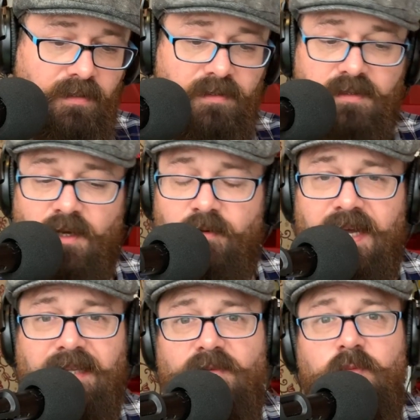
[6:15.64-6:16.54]
So
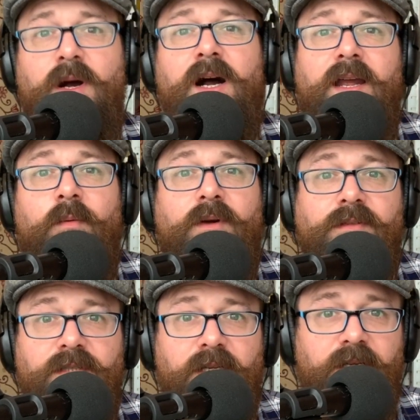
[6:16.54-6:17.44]
that's why I
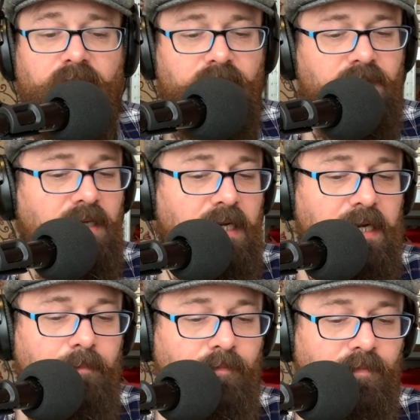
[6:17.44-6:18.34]
want to learn.
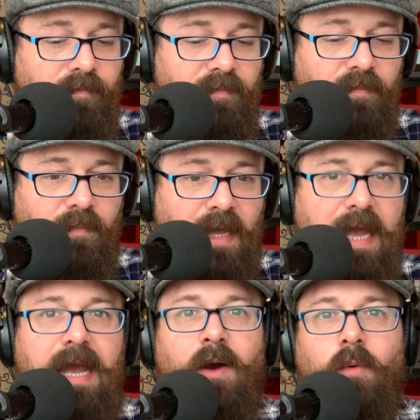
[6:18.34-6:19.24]

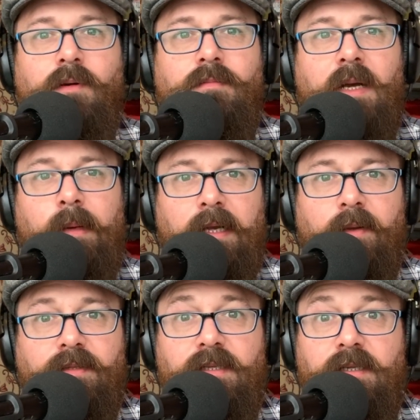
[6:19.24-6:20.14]
How am I
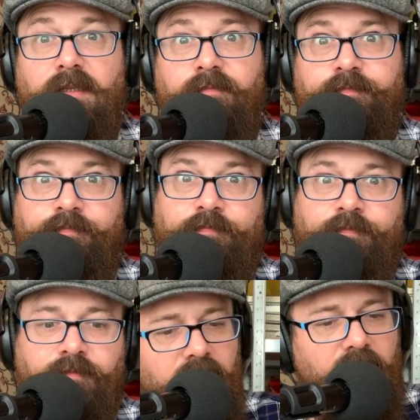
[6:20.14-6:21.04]
going to learn?
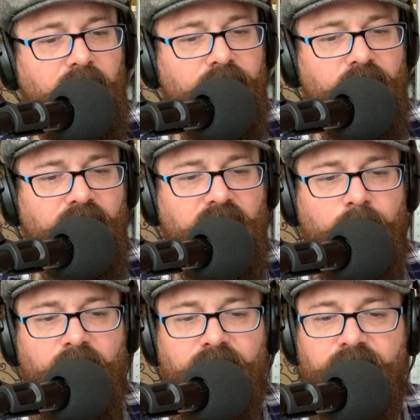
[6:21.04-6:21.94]
I've got a
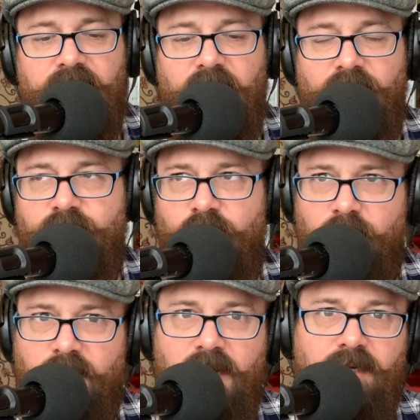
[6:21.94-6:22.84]
couple of videos
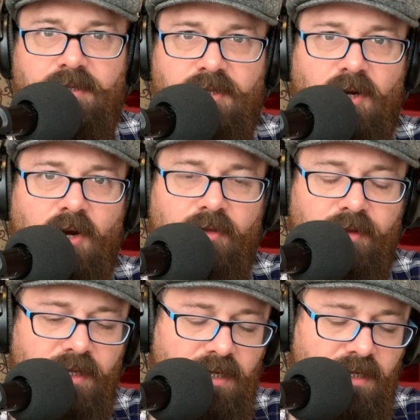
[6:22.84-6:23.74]
bookmarked
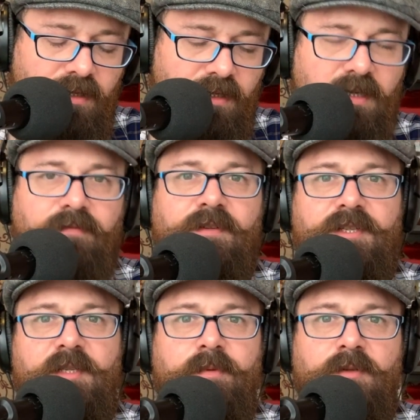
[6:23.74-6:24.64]
on the
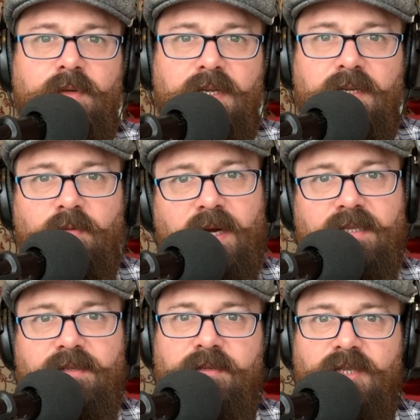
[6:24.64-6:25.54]
differences between
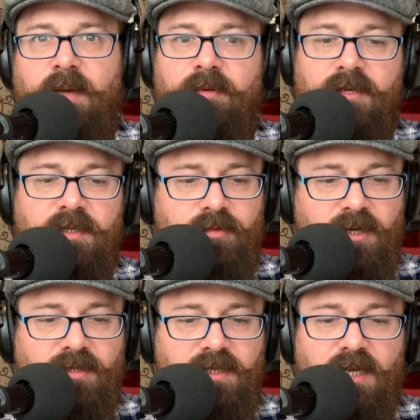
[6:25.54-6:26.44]
Western and Japanese
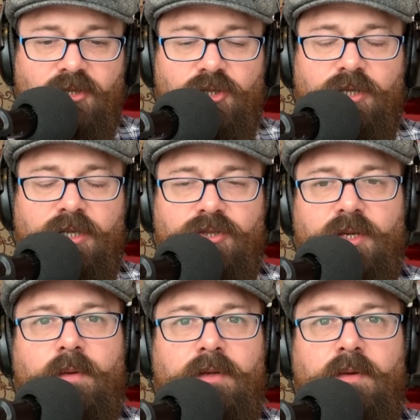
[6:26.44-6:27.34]
pronunciation, and
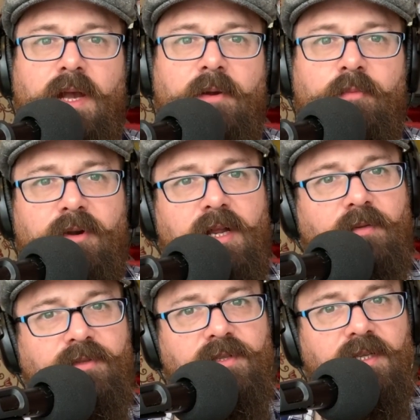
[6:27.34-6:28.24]
showing you how to
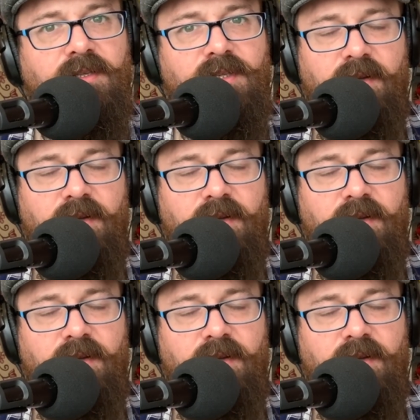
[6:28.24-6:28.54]
pronounce things.